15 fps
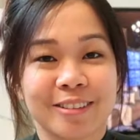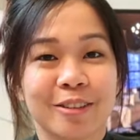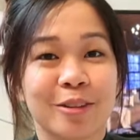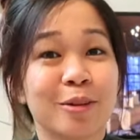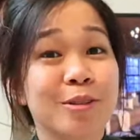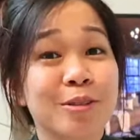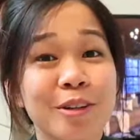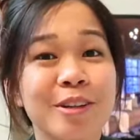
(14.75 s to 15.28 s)
For
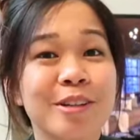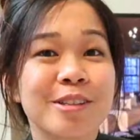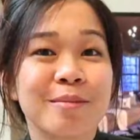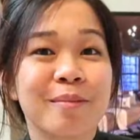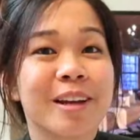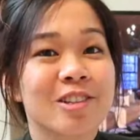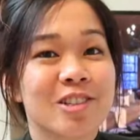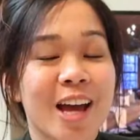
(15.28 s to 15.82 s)
those who are new to
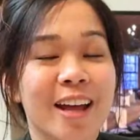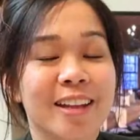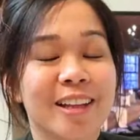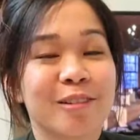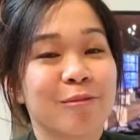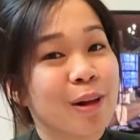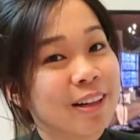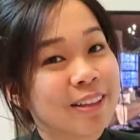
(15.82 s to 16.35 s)
my
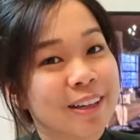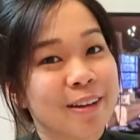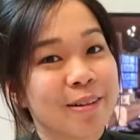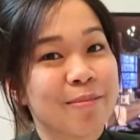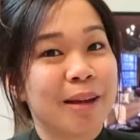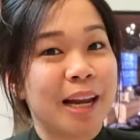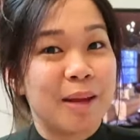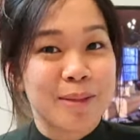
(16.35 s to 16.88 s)
channel,
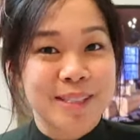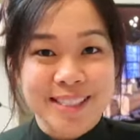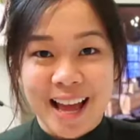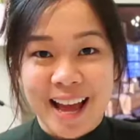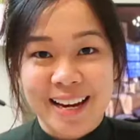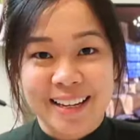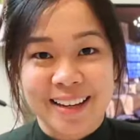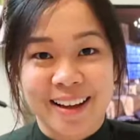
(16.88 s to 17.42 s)
welcome. My name is
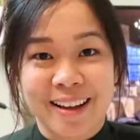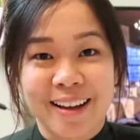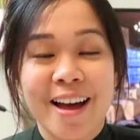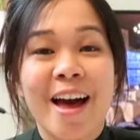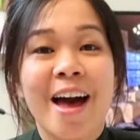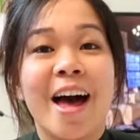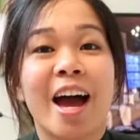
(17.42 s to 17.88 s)
Danica.